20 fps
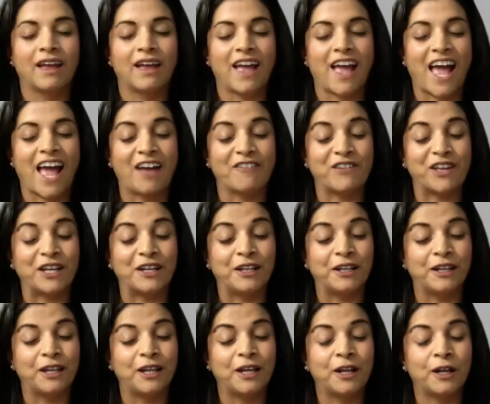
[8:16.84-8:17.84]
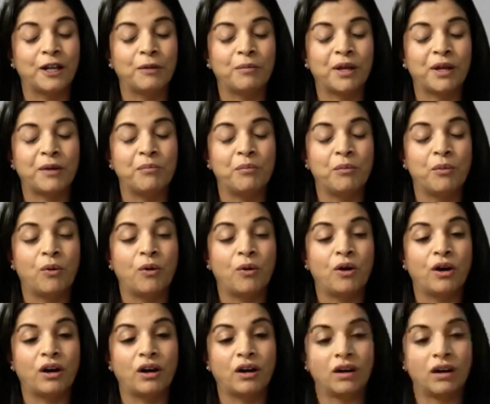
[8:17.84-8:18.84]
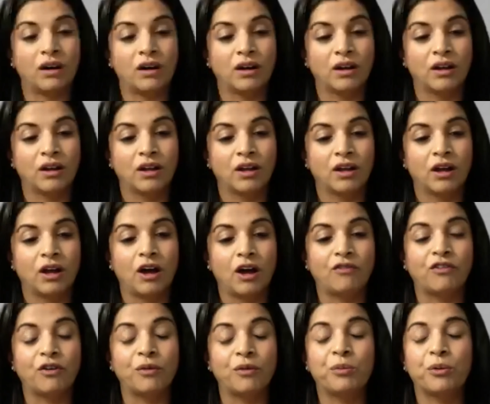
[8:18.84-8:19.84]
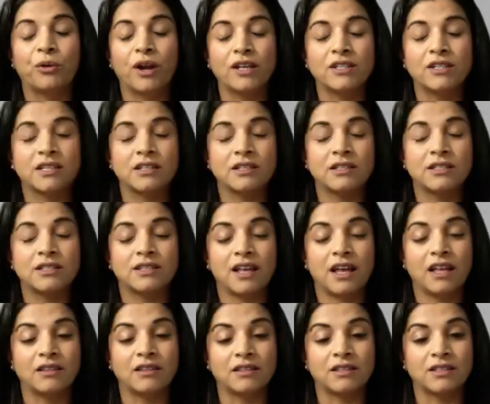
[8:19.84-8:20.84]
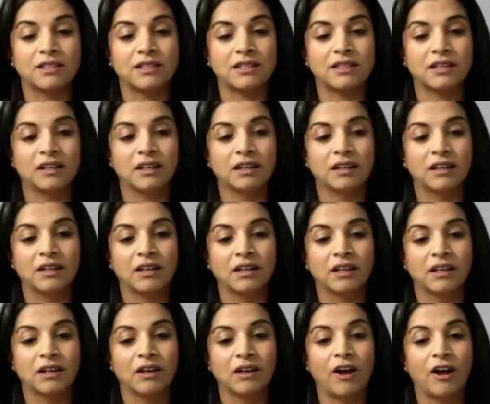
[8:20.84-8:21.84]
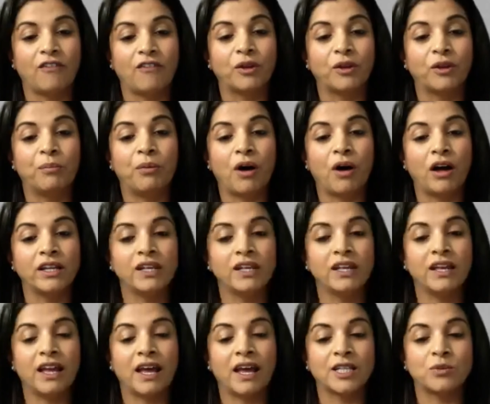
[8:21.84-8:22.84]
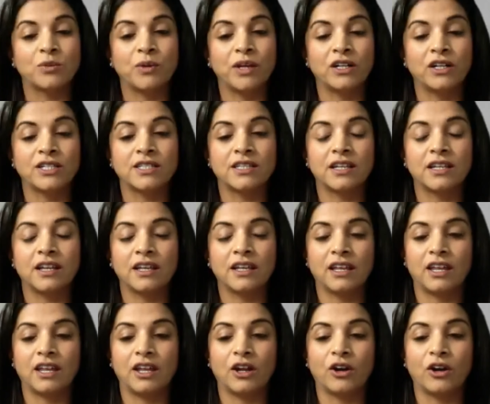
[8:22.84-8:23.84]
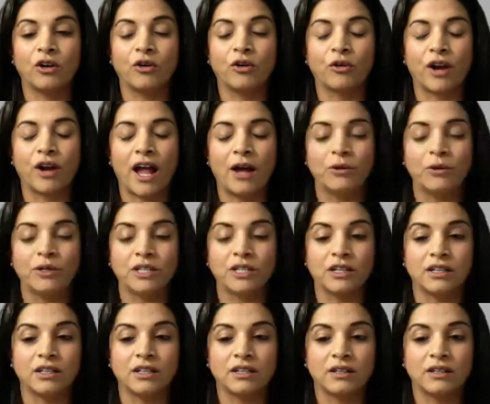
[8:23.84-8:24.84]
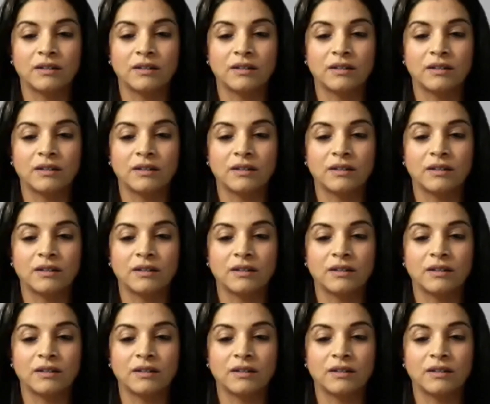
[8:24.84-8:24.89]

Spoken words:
having a little bit more of a present sense of the body as we are sitting here grounded,